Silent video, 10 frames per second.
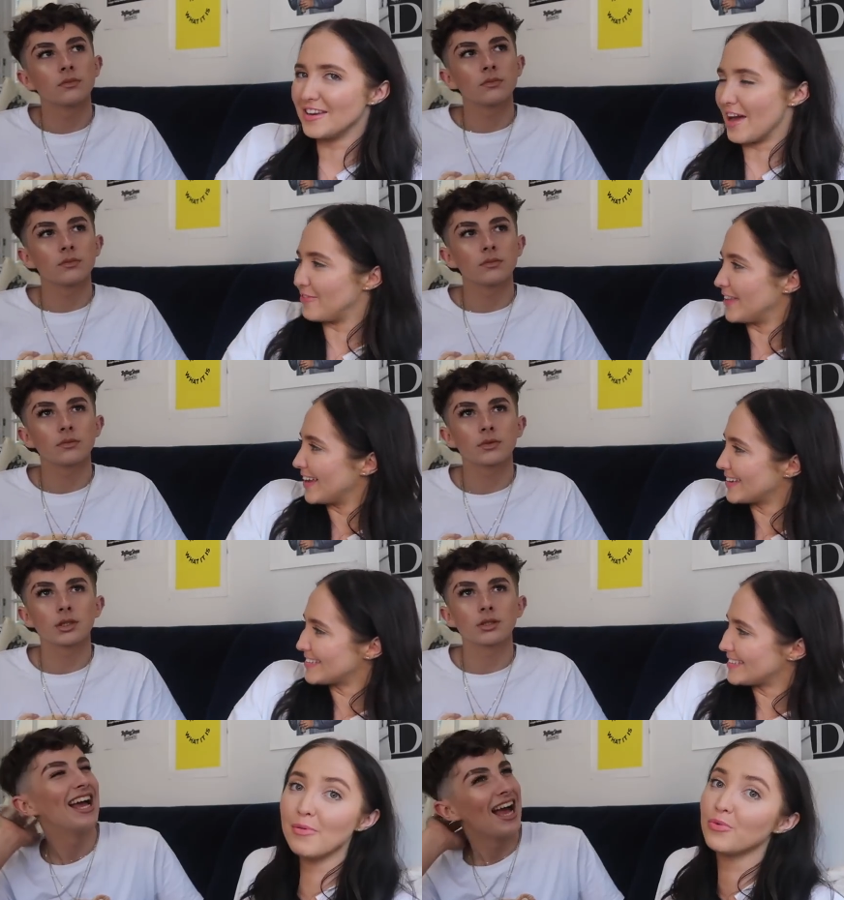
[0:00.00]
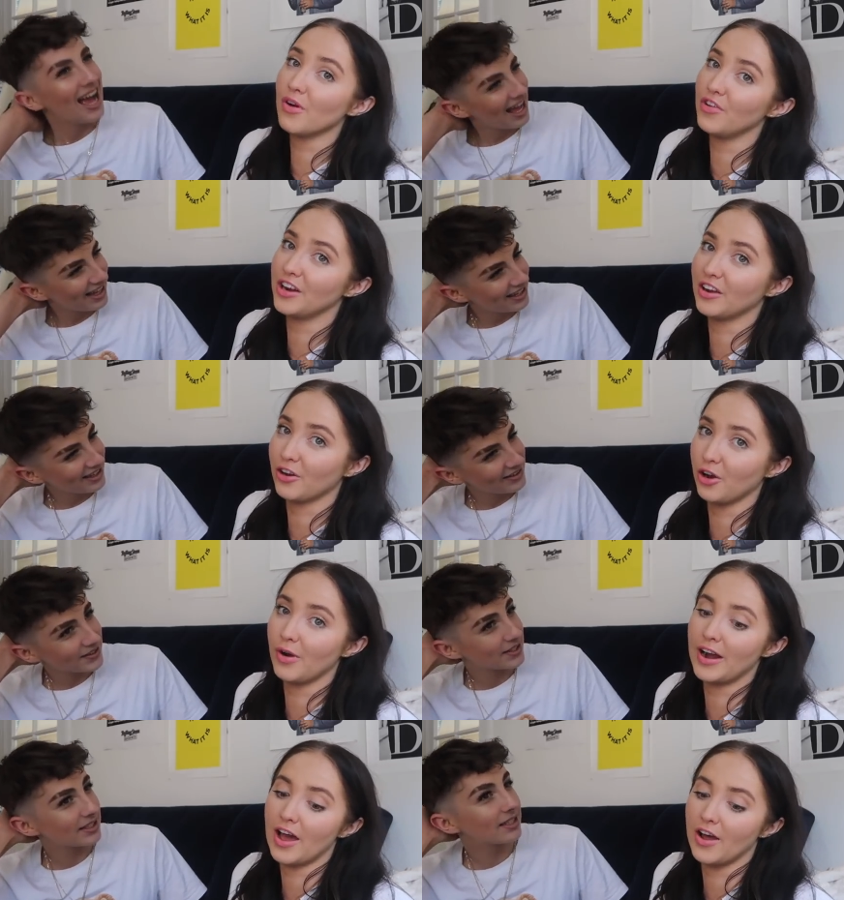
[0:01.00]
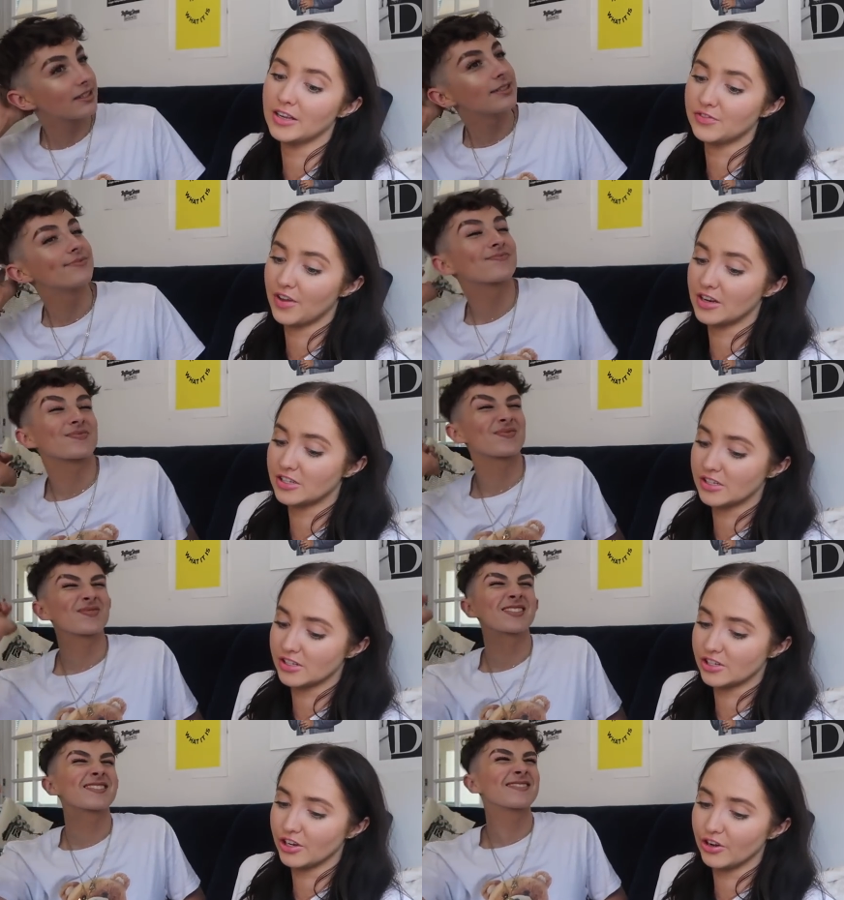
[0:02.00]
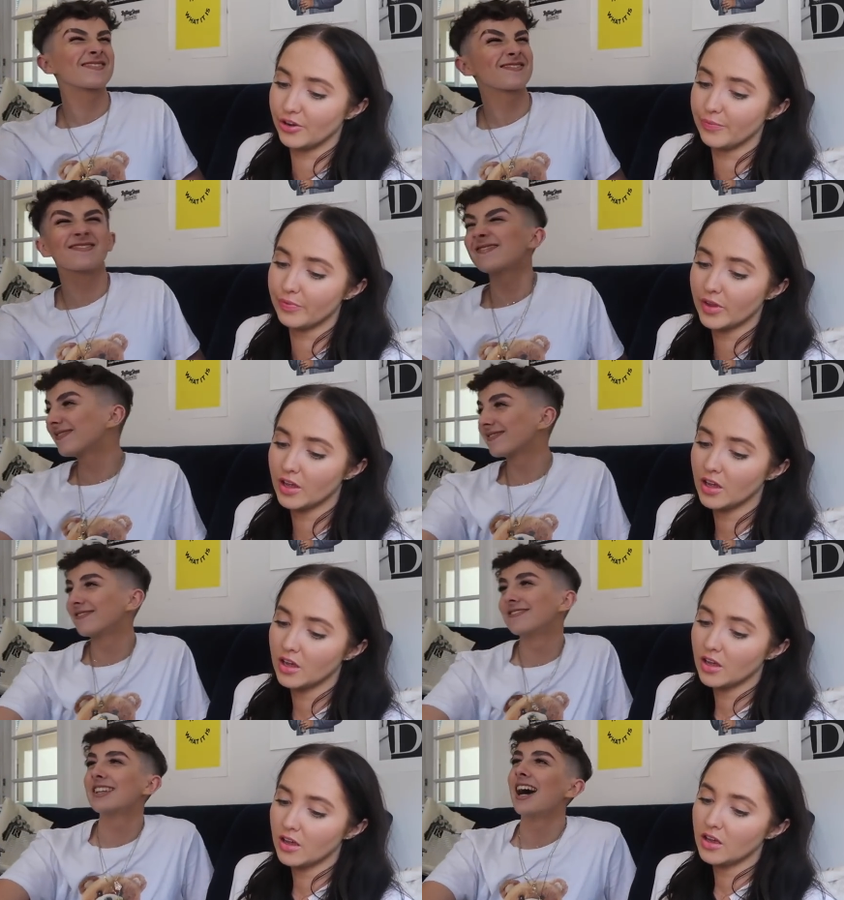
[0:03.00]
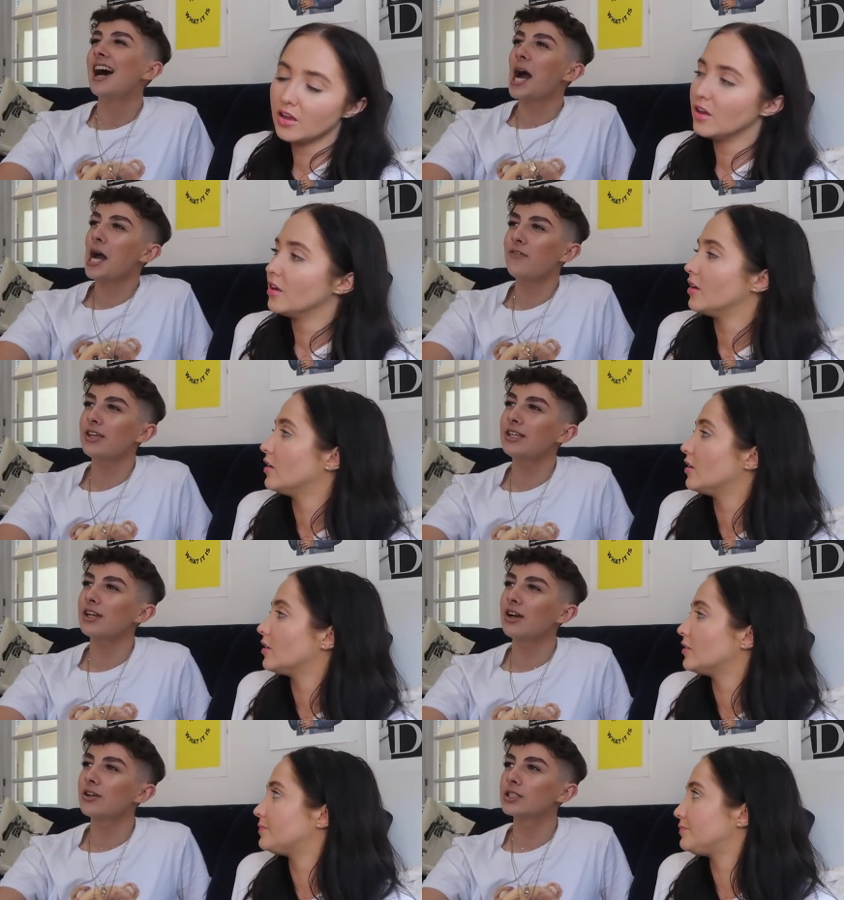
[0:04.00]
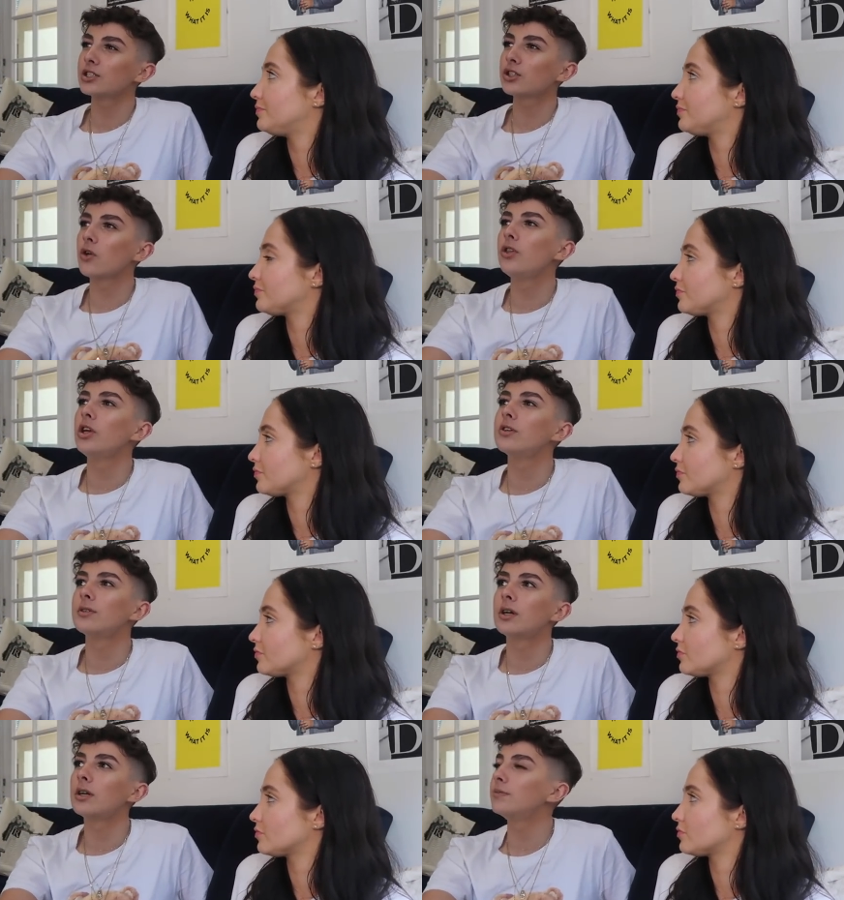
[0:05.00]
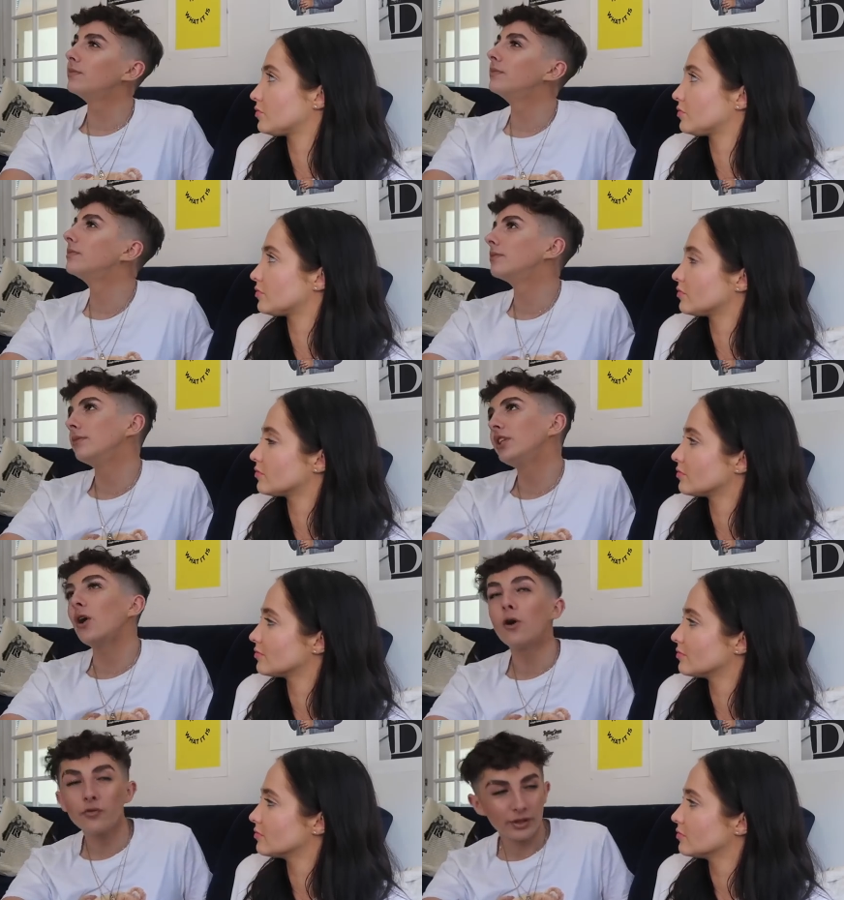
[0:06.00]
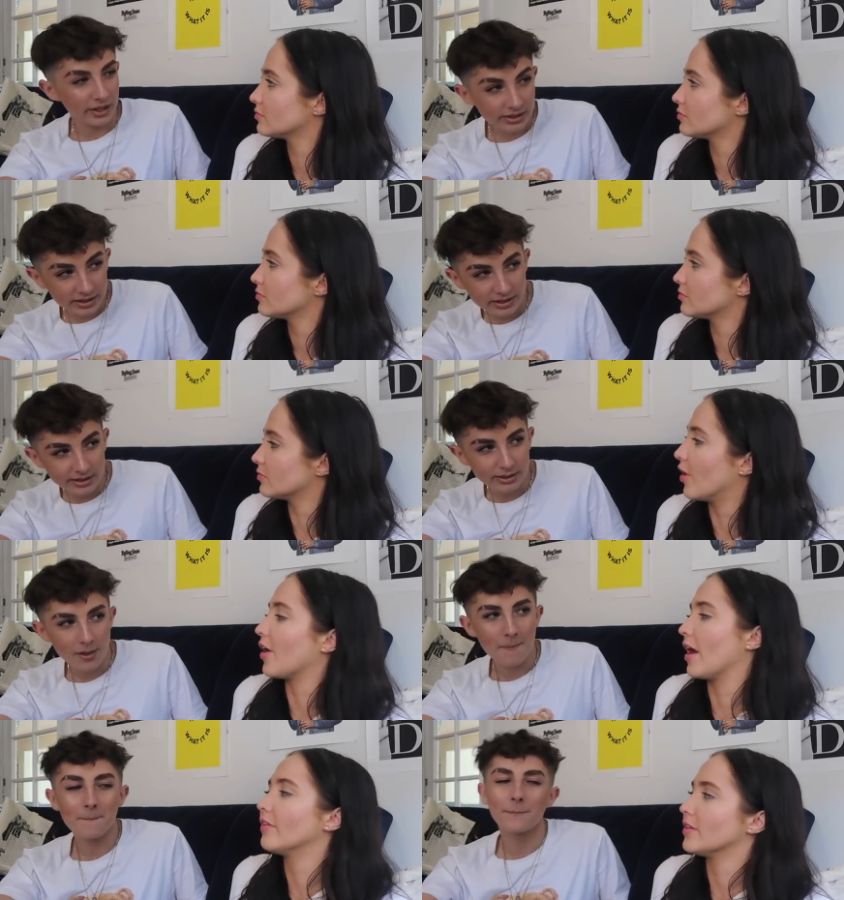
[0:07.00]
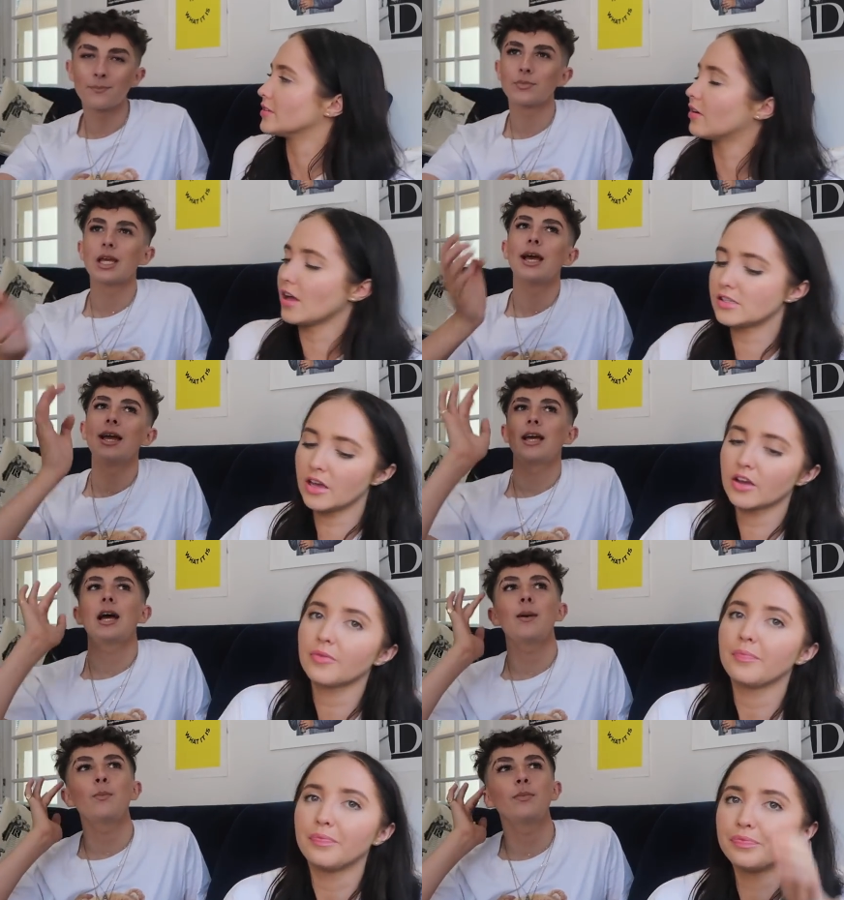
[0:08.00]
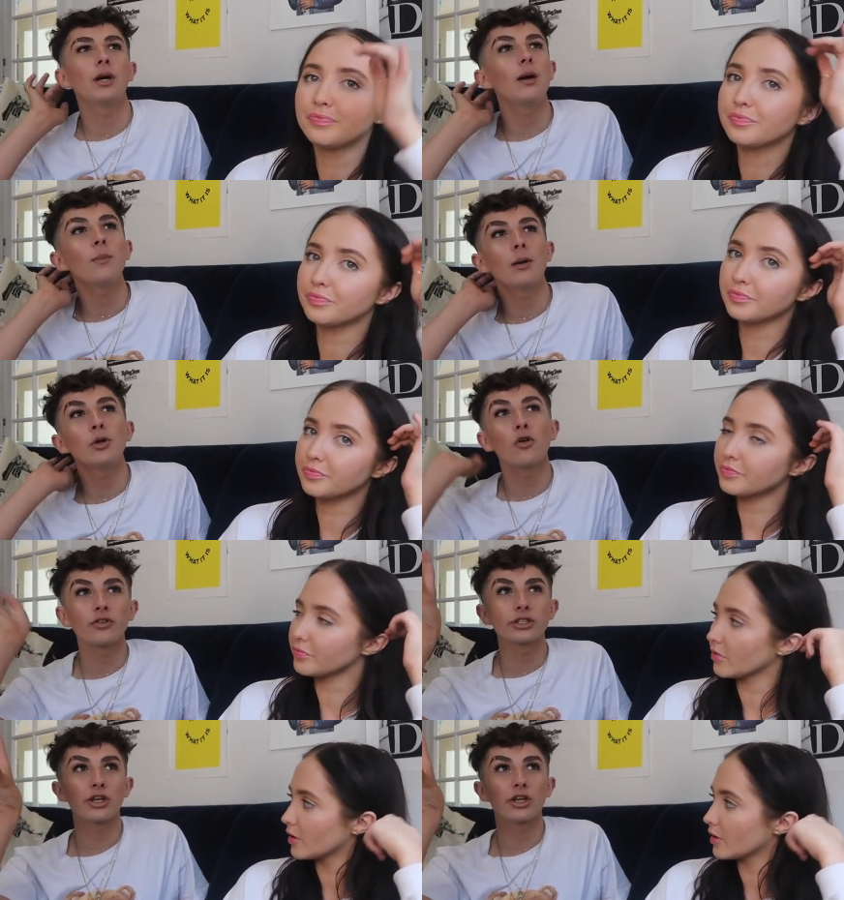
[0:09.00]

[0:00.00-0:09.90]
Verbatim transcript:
Speaker 1: on Netflix? I'm a Riverdale girl right now. I just finished season two. Mm.
Speaker 2: I think, so the, mm, The Office.
Speaker 1: Okay, that's a classic.
Speaker 2: Um, am I'm an office